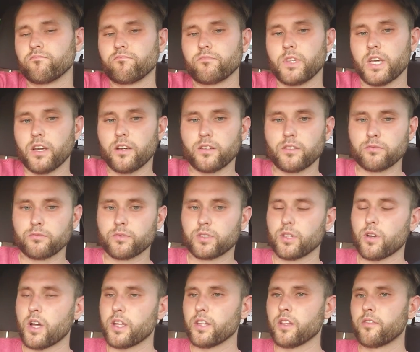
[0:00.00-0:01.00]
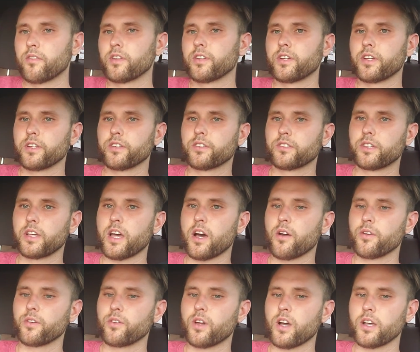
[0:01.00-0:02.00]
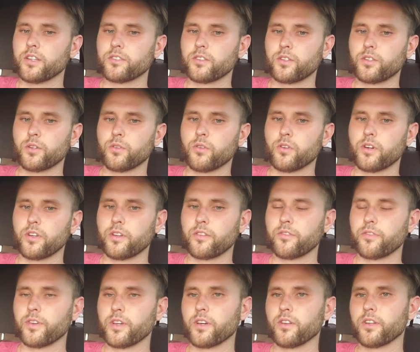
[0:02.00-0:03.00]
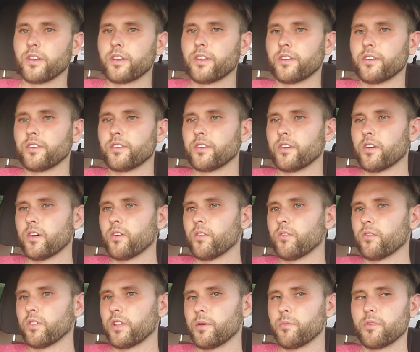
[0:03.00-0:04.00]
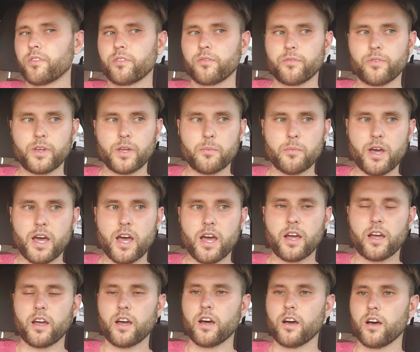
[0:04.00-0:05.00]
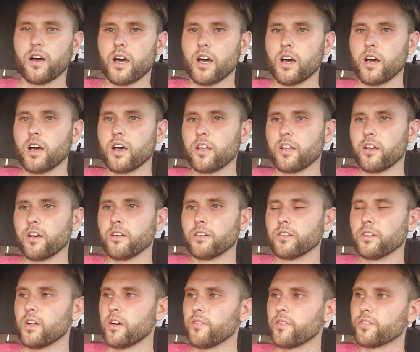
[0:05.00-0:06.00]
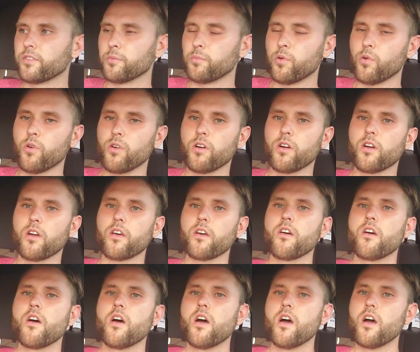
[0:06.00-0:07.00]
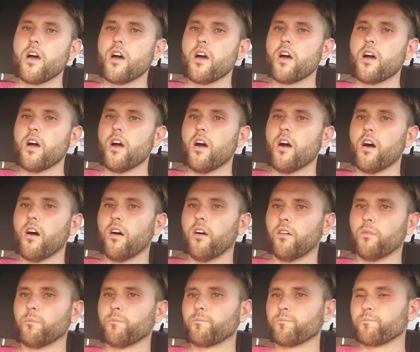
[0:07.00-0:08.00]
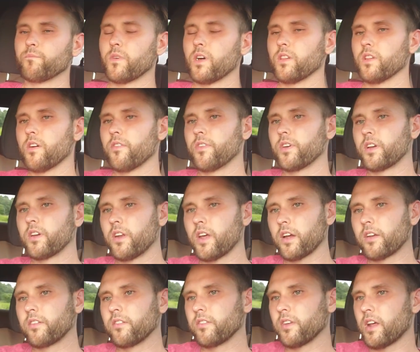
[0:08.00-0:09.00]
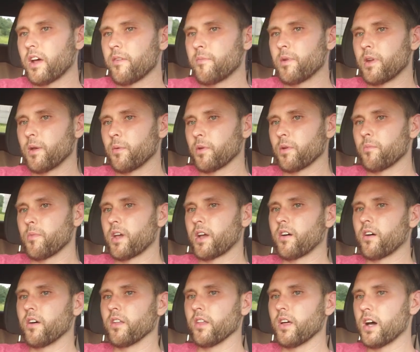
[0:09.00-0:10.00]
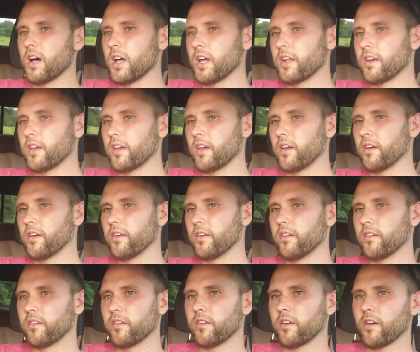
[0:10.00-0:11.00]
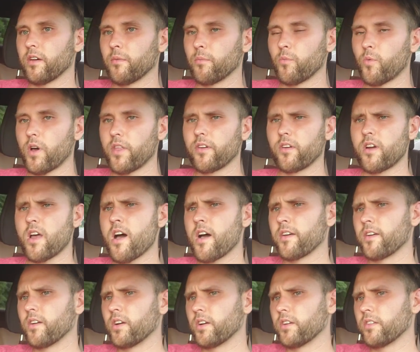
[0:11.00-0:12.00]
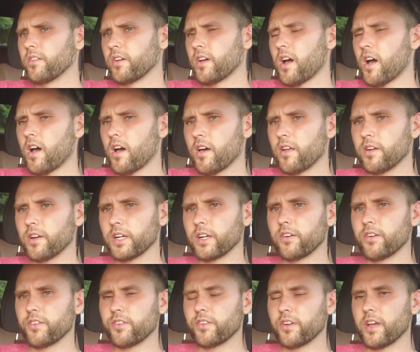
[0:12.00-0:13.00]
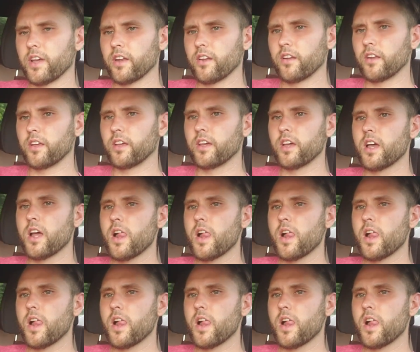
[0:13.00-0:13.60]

yeah, so I'd love to see how you guys are doing and feeling, and you know, leave me some feedback. I, I, love the support. Um, I love the connections that I've been able to make online, and um, whether or not you're into God and Christianity,